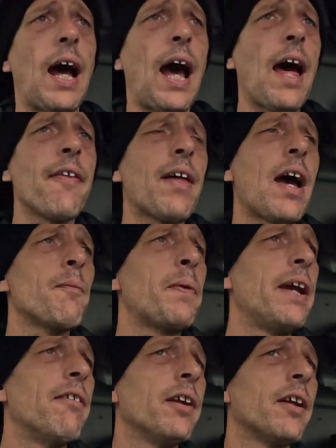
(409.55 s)
at that
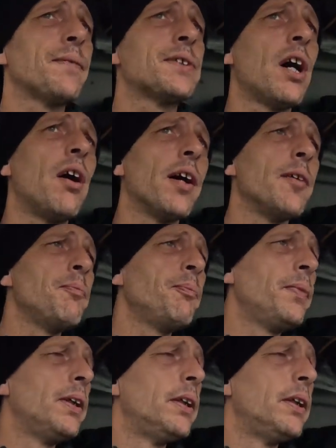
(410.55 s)
period of time,